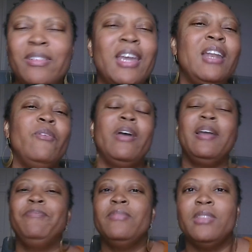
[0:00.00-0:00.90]
Anyway,
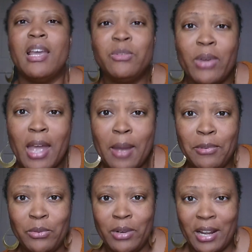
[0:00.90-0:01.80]
that's what
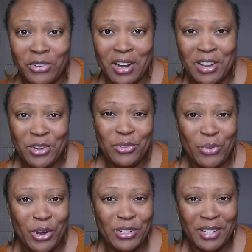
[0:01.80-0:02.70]
happens when I try to use
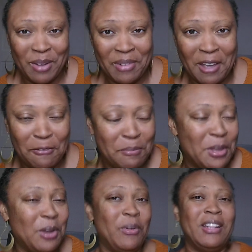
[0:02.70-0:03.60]
words that I'm not
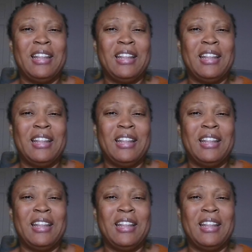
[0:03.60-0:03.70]
familiar with.